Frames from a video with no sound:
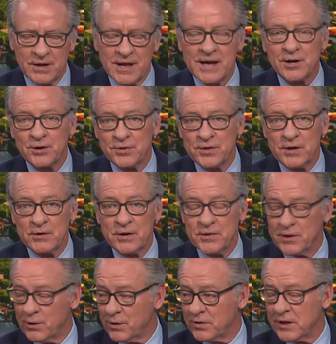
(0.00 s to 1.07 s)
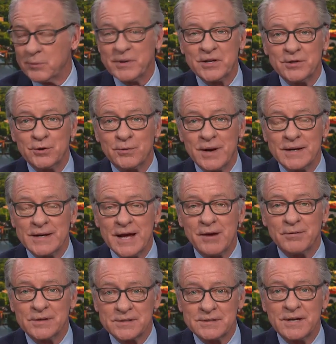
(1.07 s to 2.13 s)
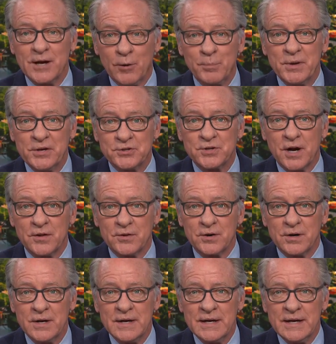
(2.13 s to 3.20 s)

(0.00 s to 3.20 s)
like her theory. The only thing we can do right now is help each other.